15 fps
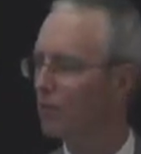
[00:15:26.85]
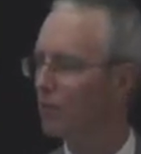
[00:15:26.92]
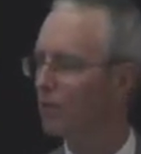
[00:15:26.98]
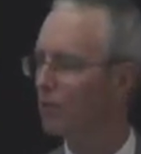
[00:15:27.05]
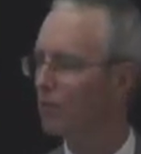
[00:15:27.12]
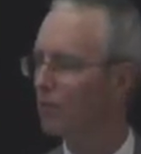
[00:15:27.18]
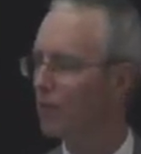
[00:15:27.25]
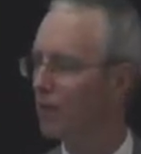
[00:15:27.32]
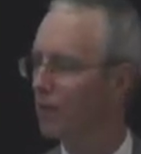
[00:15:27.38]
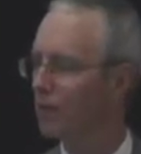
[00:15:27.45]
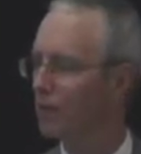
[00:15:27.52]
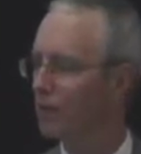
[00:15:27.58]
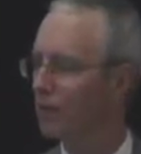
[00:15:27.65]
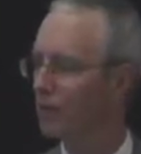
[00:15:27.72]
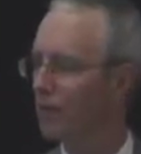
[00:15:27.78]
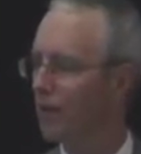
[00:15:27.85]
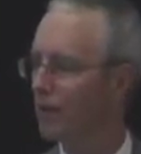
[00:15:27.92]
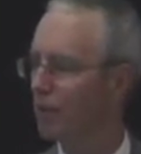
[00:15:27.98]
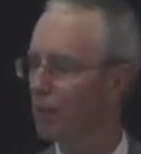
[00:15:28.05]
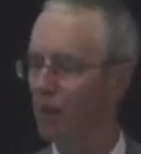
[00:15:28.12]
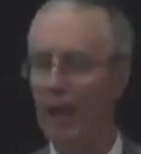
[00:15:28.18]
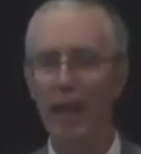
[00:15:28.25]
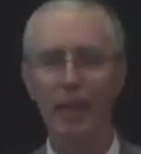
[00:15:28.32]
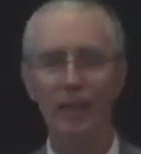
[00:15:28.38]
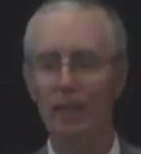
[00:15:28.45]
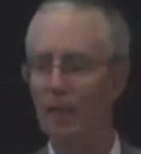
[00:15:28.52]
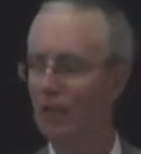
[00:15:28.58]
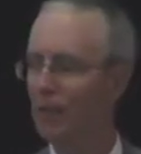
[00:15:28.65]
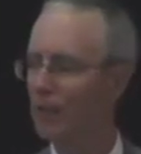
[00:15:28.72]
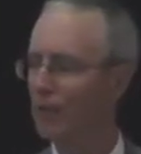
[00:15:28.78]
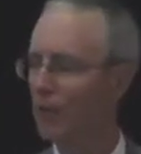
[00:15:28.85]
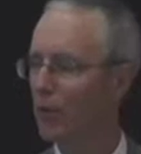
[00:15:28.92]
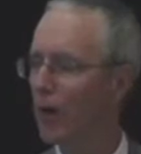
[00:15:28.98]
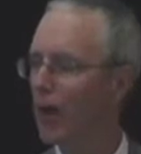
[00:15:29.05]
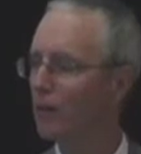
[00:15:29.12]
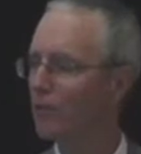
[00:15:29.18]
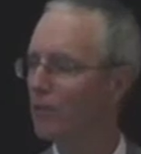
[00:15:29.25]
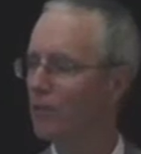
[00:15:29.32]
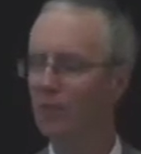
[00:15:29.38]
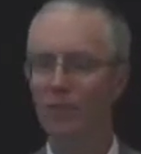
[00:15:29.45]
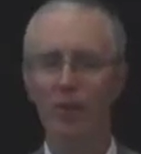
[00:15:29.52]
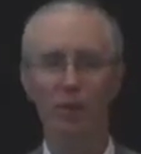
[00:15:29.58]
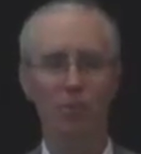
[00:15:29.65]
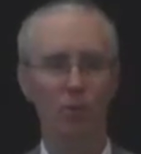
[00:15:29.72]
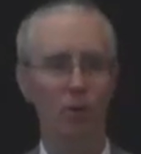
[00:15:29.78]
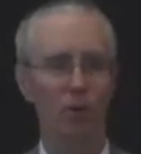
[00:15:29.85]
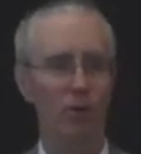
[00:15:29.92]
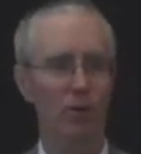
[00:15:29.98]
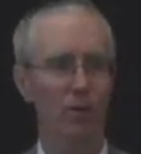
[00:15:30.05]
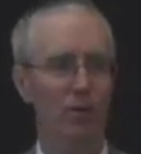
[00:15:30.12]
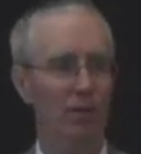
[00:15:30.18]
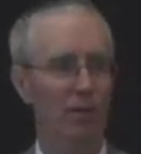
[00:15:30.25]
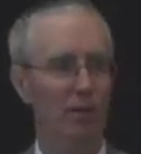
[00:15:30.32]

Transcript: but somebody is using that plank to access that motor.